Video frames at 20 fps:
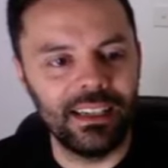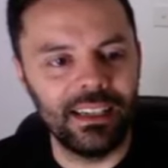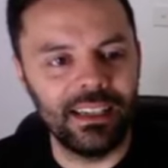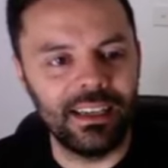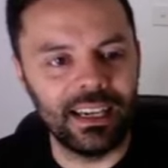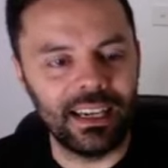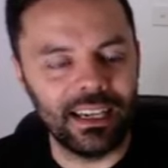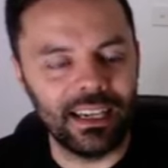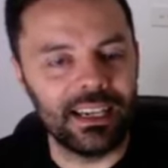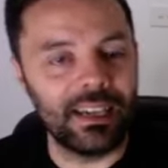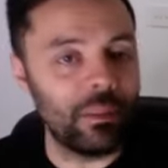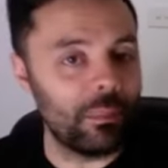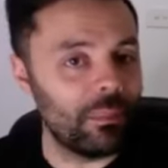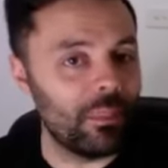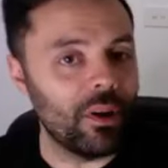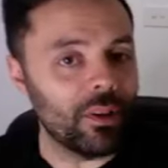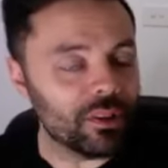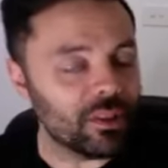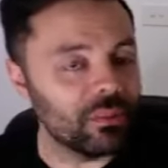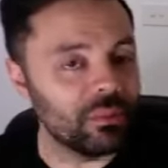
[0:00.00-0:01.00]
I need an
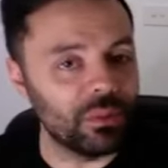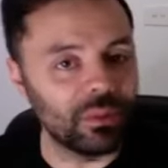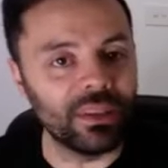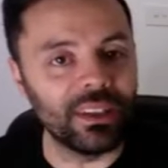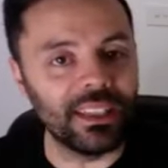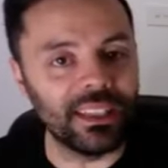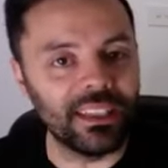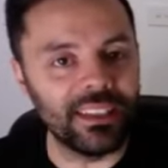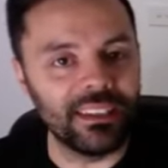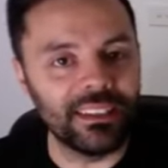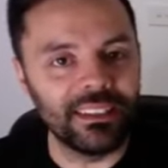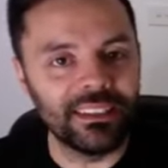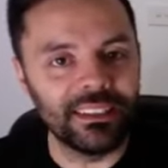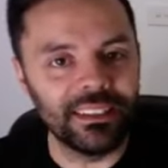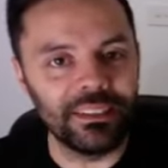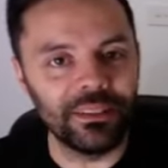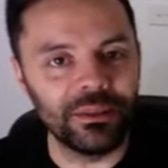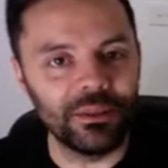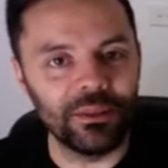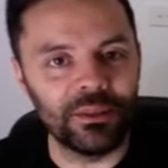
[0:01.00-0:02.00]
impossible lead
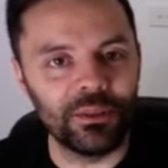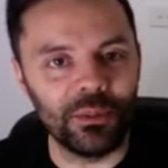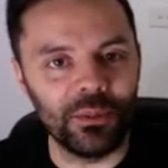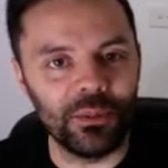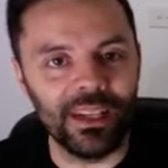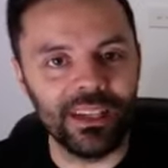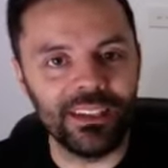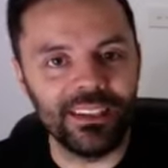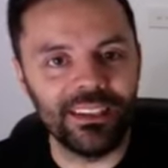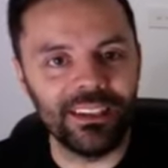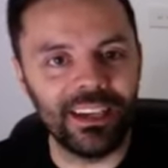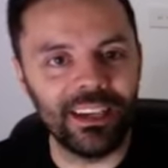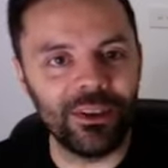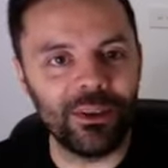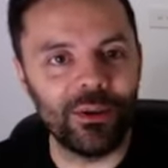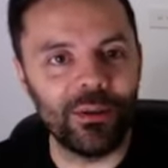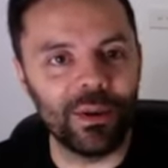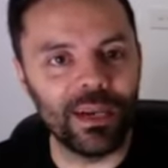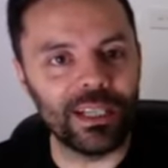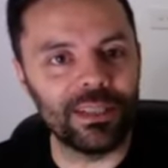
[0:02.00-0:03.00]
to, to win. I
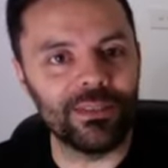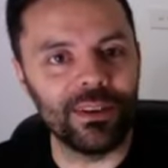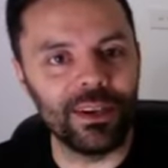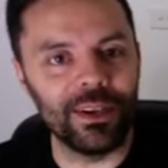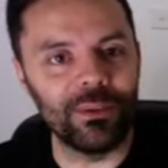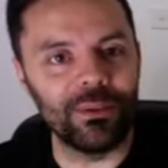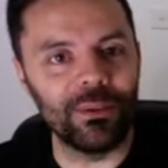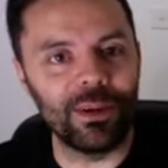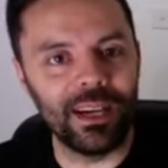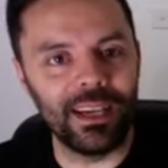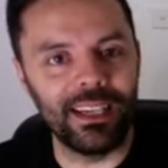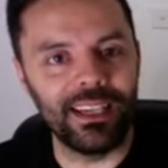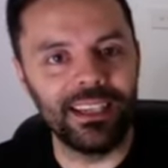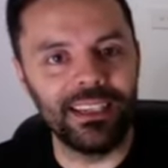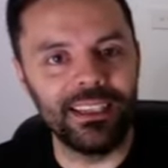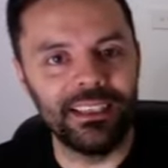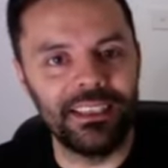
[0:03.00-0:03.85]
always find a way